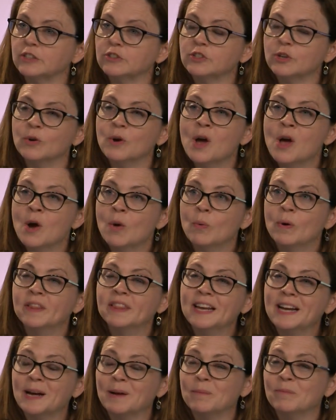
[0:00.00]
So one
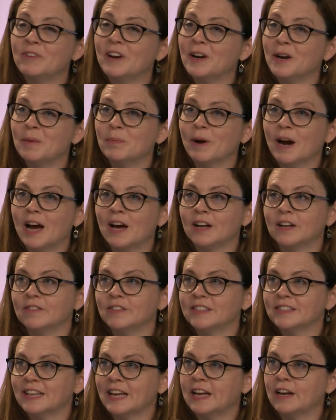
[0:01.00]
thing I'm very proud of
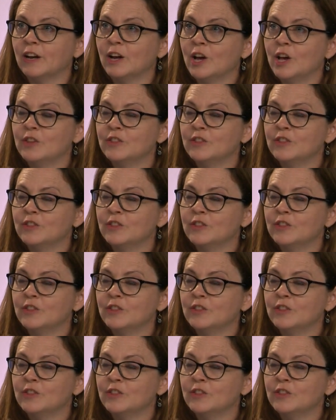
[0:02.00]
is that